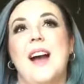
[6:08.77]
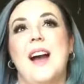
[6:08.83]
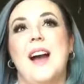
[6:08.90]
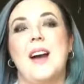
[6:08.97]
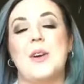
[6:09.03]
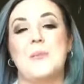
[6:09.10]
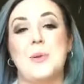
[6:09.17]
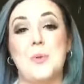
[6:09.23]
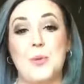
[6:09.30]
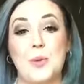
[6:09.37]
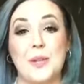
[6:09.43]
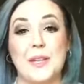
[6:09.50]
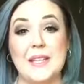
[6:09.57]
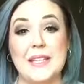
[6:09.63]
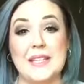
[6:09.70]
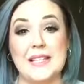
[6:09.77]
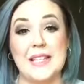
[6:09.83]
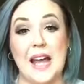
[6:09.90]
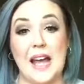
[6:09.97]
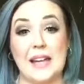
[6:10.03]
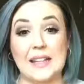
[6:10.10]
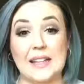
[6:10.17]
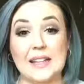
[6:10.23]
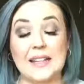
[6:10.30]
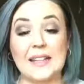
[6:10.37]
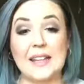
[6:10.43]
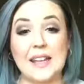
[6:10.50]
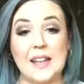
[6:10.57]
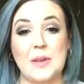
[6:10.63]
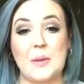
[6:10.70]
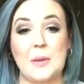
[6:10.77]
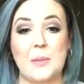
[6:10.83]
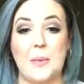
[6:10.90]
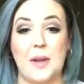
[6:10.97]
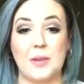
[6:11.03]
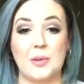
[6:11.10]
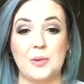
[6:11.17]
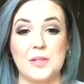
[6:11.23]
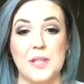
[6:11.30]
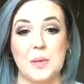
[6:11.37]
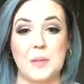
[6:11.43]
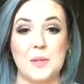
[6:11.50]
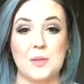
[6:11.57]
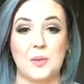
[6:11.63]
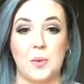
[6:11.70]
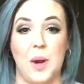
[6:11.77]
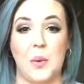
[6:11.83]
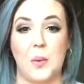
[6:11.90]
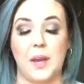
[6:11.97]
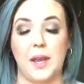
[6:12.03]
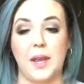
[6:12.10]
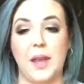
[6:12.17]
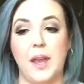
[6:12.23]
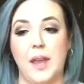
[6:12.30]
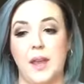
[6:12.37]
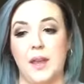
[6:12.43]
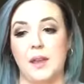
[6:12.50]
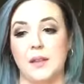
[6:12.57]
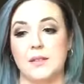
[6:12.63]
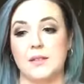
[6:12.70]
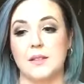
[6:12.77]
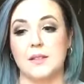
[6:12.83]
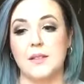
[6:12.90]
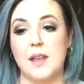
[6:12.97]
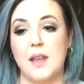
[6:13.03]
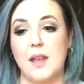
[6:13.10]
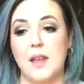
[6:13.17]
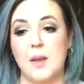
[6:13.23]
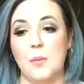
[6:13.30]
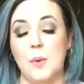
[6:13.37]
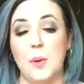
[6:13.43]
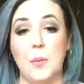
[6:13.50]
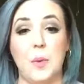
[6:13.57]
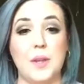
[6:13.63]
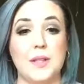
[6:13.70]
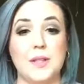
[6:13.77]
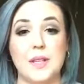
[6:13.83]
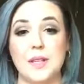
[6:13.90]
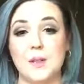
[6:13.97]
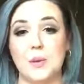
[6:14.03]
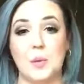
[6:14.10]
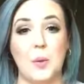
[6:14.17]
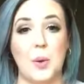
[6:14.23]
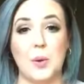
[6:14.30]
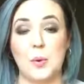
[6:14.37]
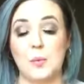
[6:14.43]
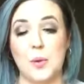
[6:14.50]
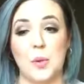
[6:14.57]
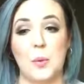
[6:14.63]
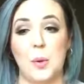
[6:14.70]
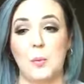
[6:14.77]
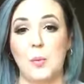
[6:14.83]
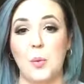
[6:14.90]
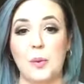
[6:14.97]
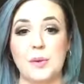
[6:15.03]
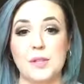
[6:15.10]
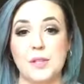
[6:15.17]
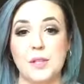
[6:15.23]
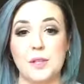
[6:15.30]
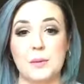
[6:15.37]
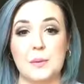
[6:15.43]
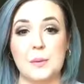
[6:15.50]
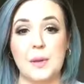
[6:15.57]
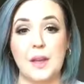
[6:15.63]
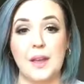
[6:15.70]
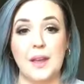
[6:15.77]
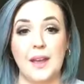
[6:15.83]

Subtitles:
I'm really excited. My little team is growing, and we want to welcome you on board too.